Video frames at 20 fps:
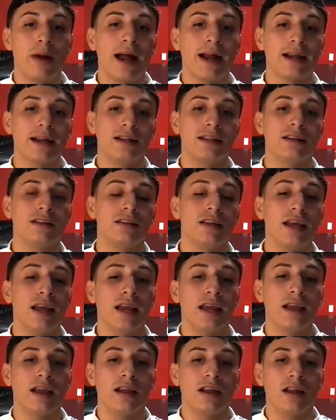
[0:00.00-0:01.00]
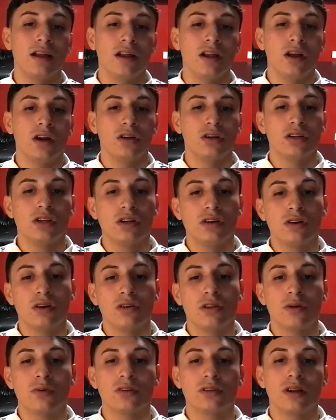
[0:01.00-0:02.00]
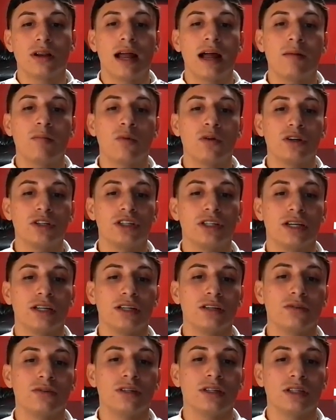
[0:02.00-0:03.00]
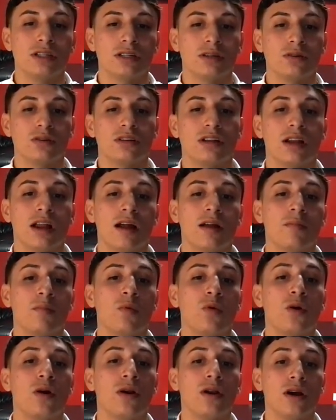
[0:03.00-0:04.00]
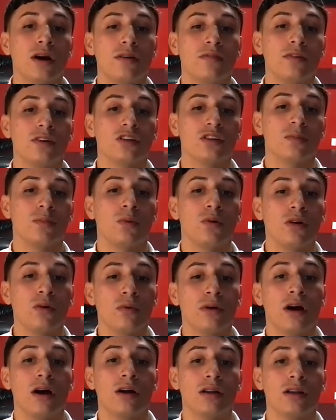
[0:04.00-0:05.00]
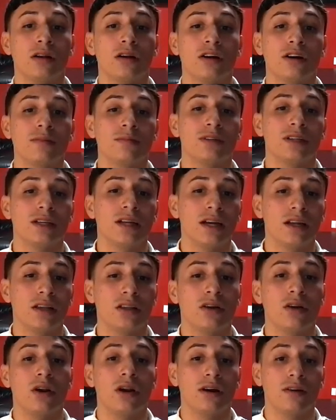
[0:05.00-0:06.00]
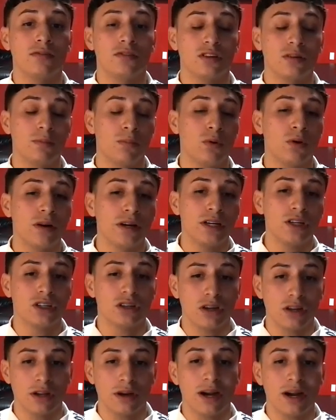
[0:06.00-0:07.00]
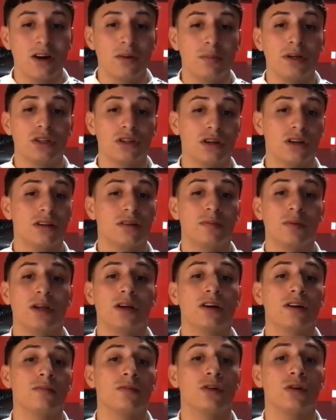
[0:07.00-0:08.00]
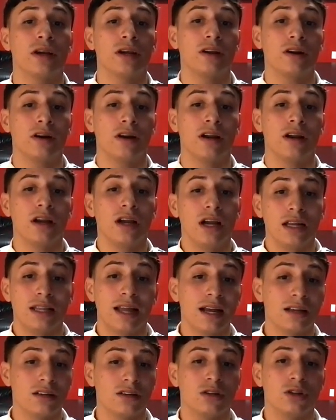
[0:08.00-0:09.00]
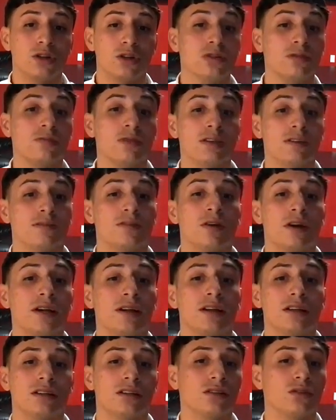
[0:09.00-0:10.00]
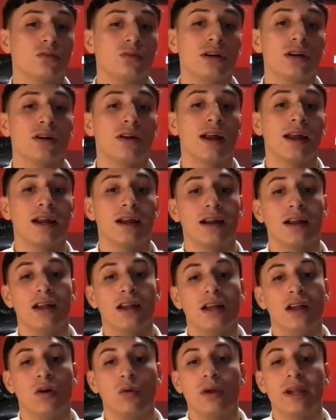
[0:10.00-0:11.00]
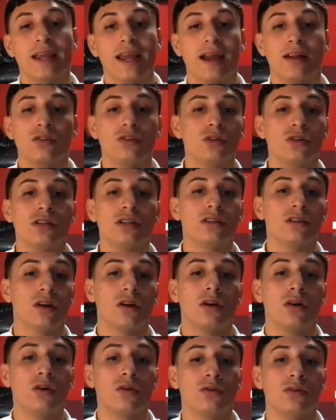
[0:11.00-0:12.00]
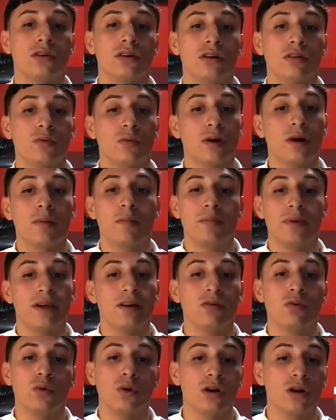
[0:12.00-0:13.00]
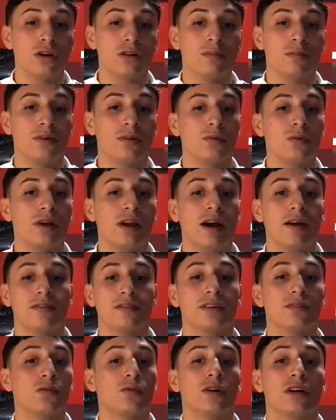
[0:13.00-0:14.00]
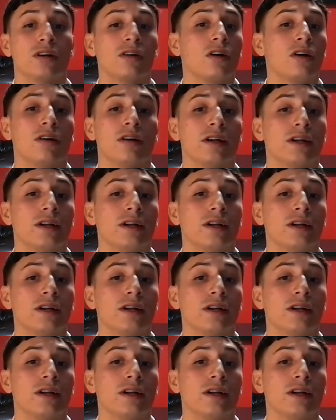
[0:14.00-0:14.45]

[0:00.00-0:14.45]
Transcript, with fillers: back in the day, you know, there was a lot more genuineness, there was a lot more love and support. We all need to come together, love, support each other, help each other become greater. That's the true meaning of greatness as well. Like, we can't do this alone. We're a big world, but we have to work all